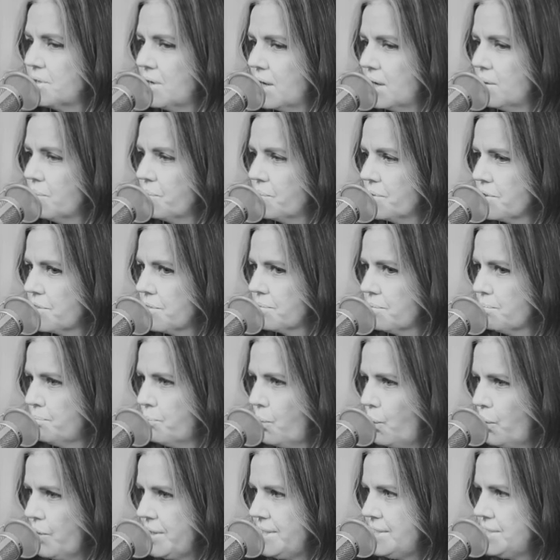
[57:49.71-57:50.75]
not with
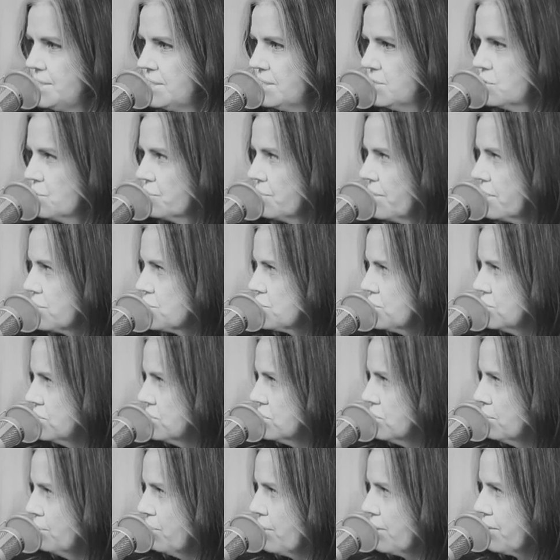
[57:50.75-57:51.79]
pointing
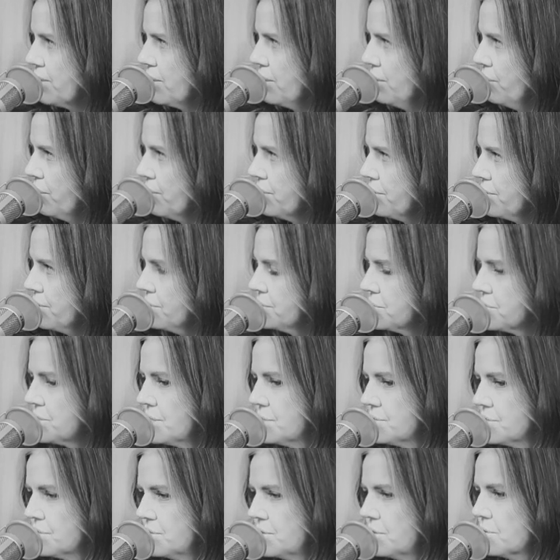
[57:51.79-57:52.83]
directions and barking orders.
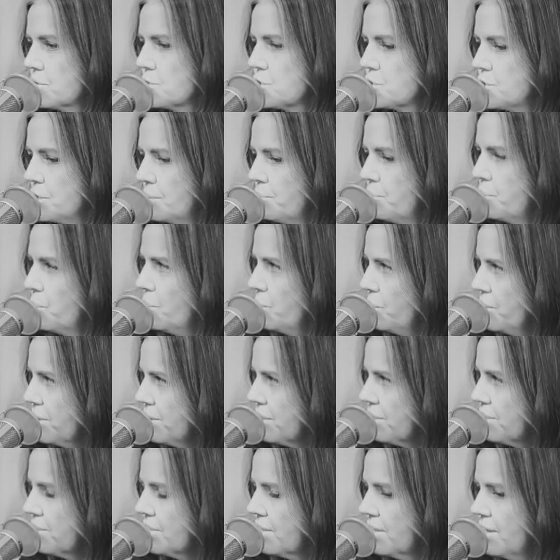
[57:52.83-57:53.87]
It's leadership
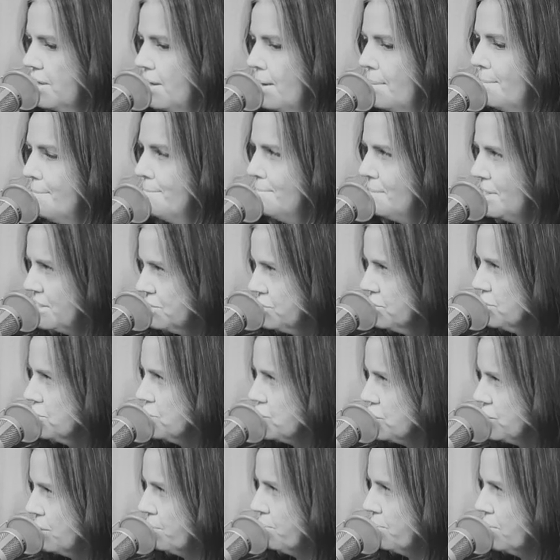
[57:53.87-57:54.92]
with
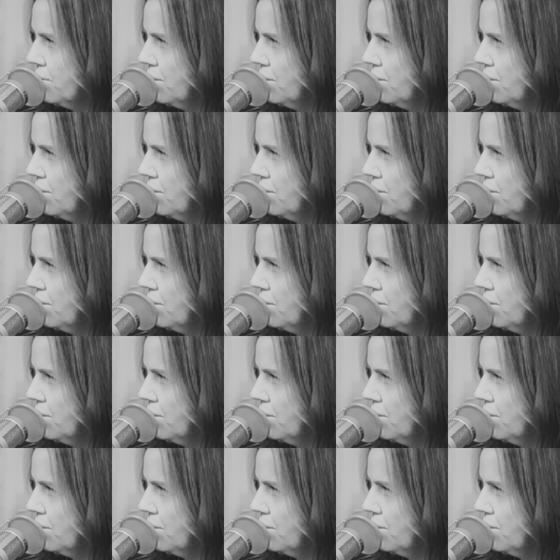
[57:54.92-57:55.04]
mentorship